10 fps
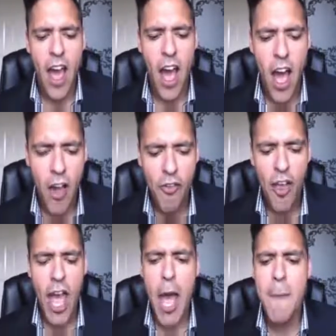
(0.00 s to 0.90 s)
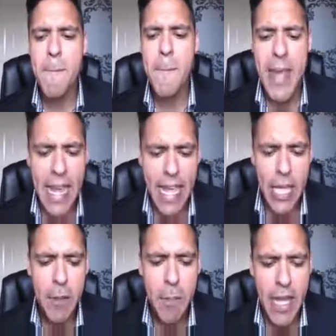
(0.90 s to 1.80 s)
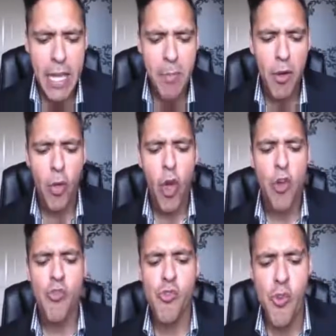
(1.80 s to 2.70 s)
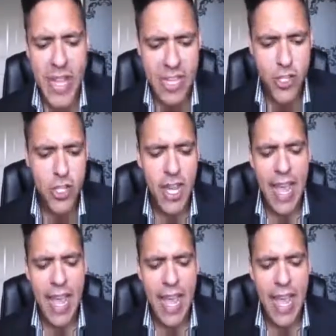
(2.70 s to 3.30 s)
500,000 people reached.